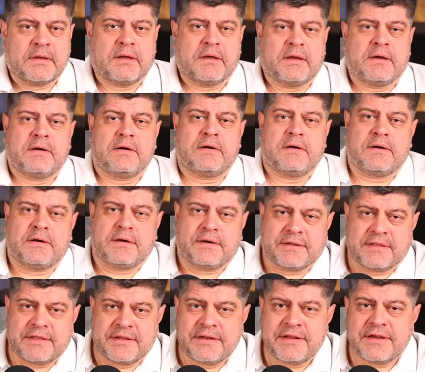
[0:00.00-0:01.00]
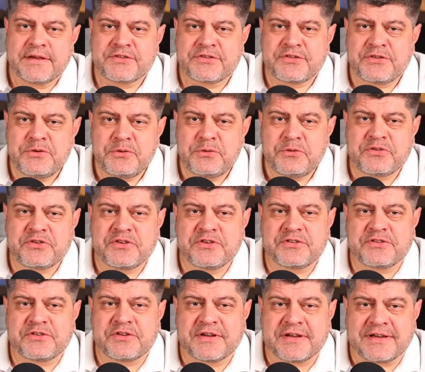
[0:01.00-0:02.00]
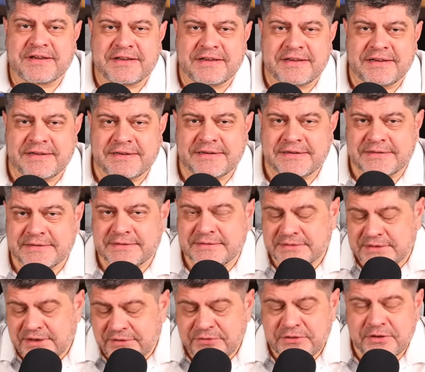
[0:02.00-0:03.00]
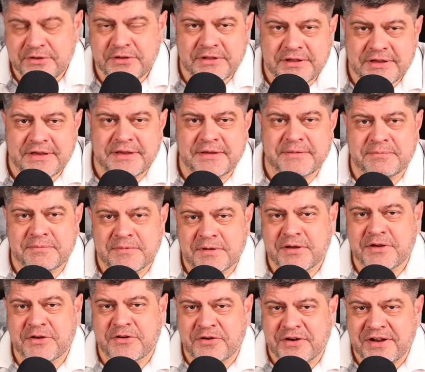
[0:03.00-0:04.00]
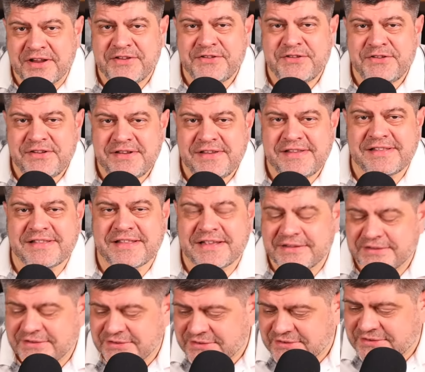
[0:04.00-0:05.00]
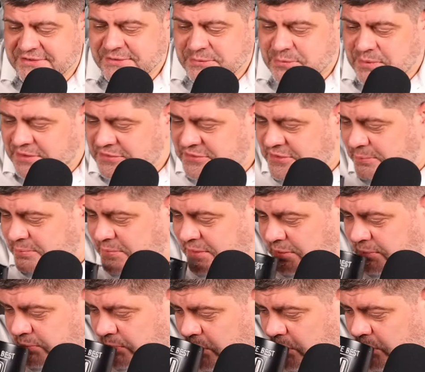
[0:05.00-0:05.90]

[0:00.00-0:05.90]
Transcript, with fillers: Oh, the next news is definitely crazy. That's quite something.